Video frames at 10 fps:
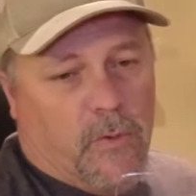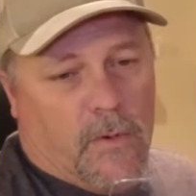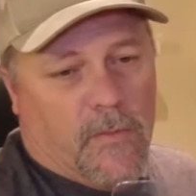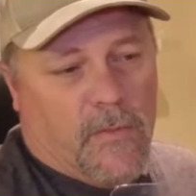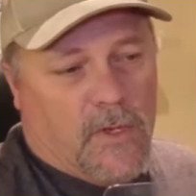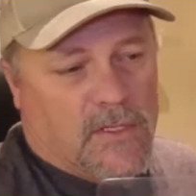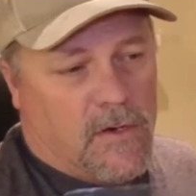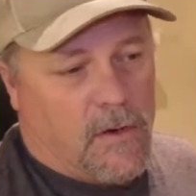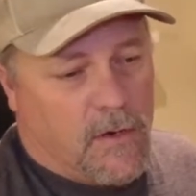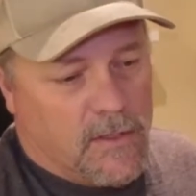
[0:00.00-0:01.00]
them. It's
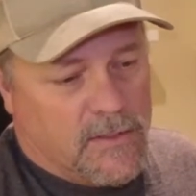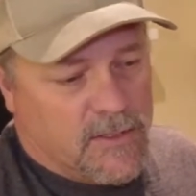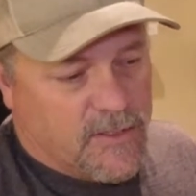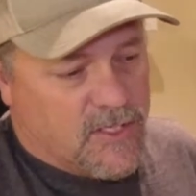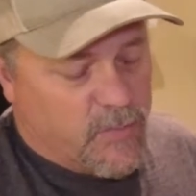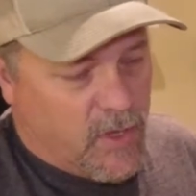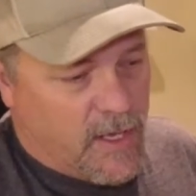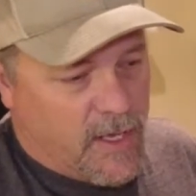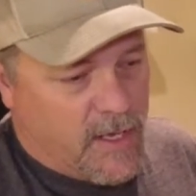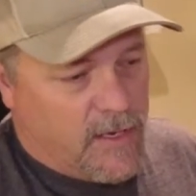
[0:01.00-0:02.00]
hard to
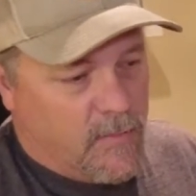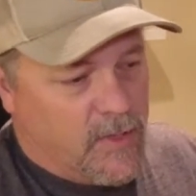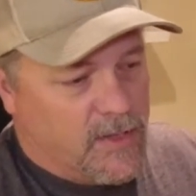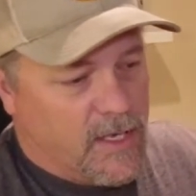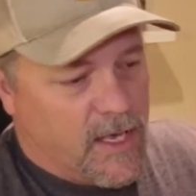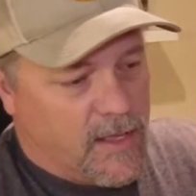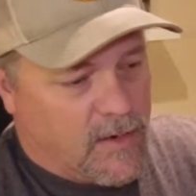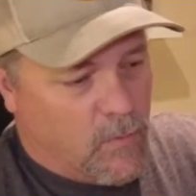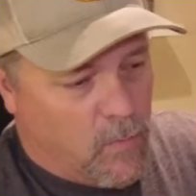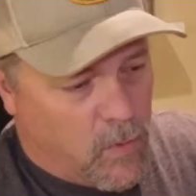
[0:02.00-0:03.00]
explain, but they got like
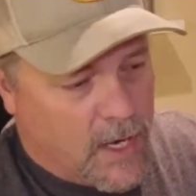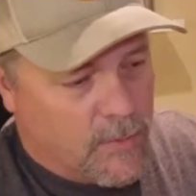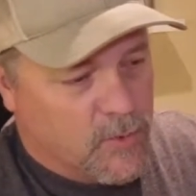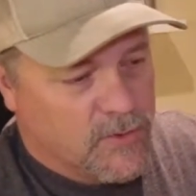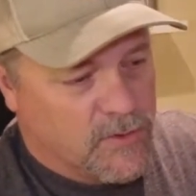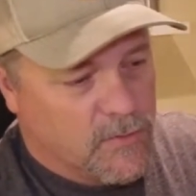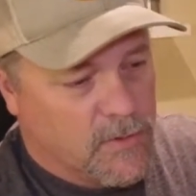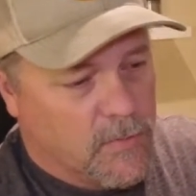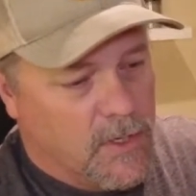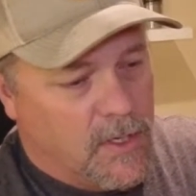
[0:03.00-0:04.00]
a wobble to
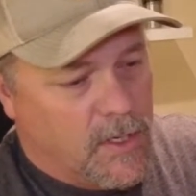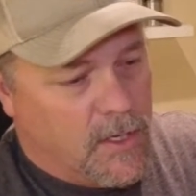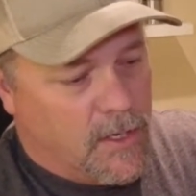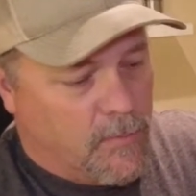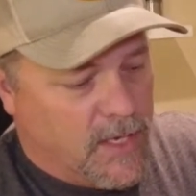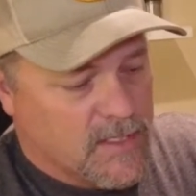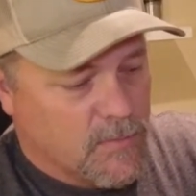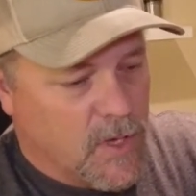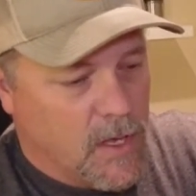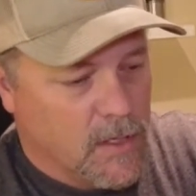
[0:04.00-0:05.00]
them, and it makes
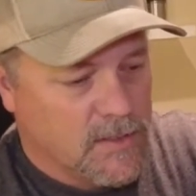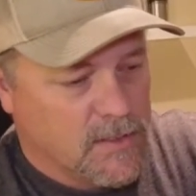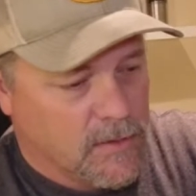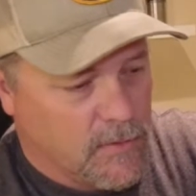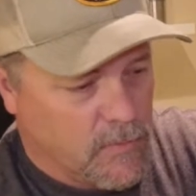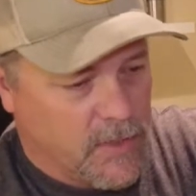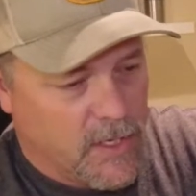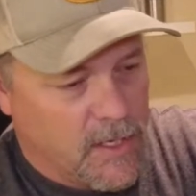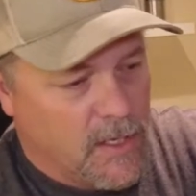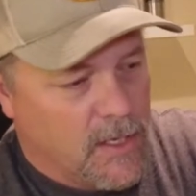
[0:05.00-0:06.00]
them hunt a little
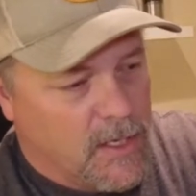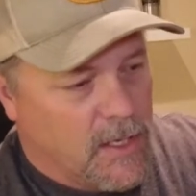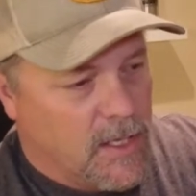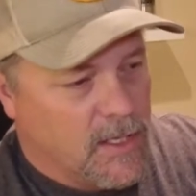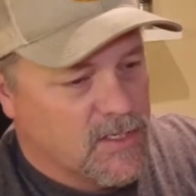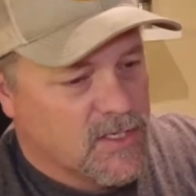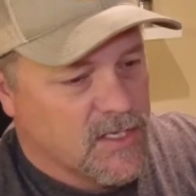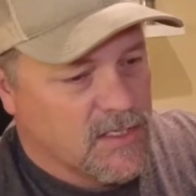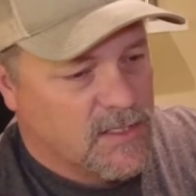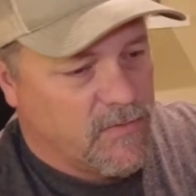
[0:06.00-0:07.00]
bit. And it's just
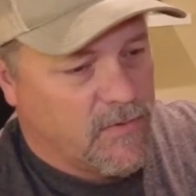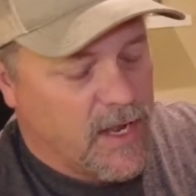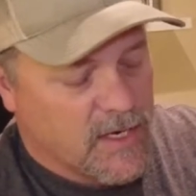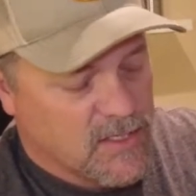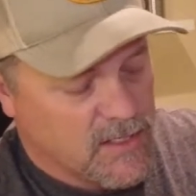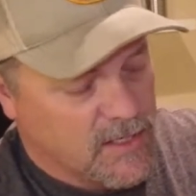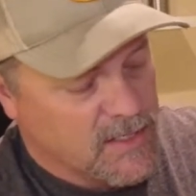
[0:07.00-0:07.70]
a different action than I